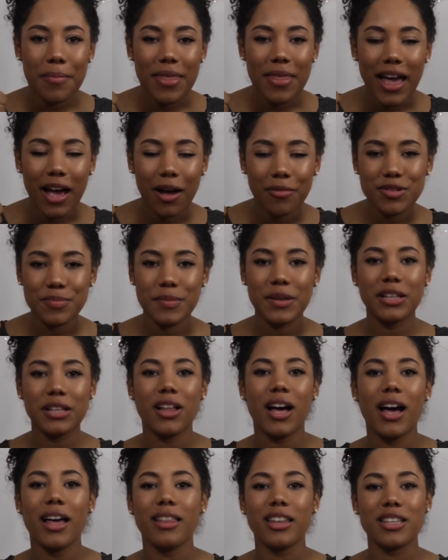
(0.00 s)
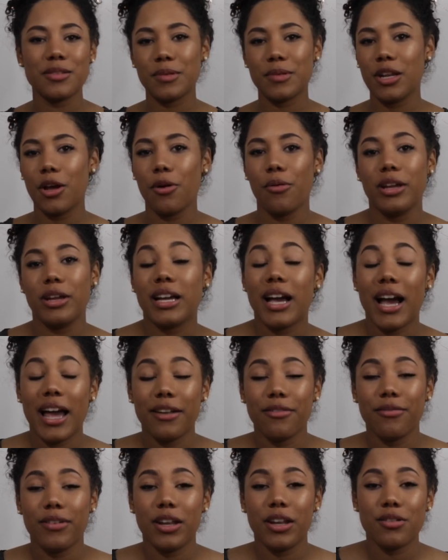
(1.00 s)
That helps me a lot. It lets me know what kind
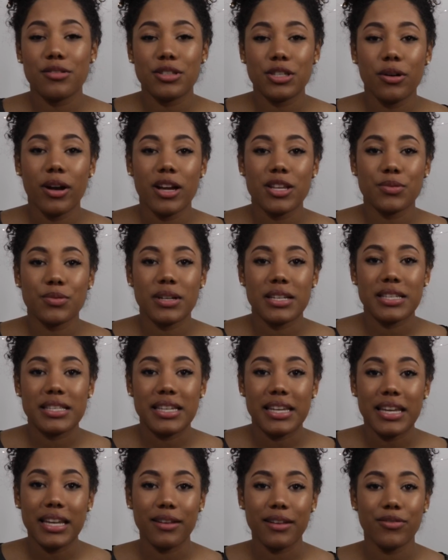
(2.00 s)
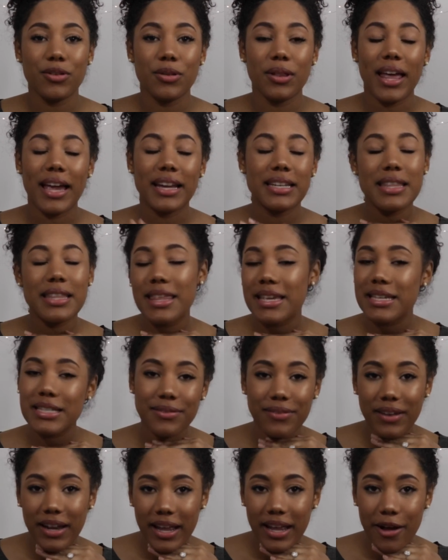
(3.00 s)
of videos you guys want to see and if you liked this
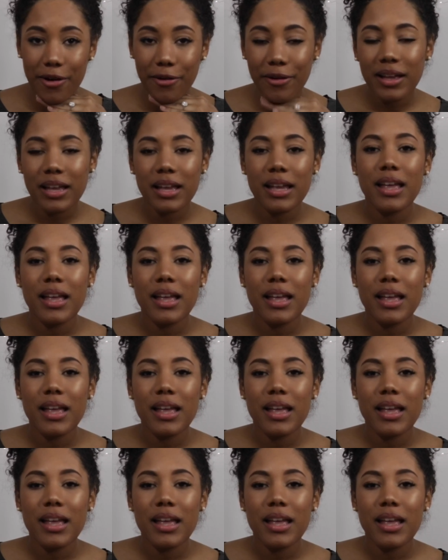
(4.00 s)
video.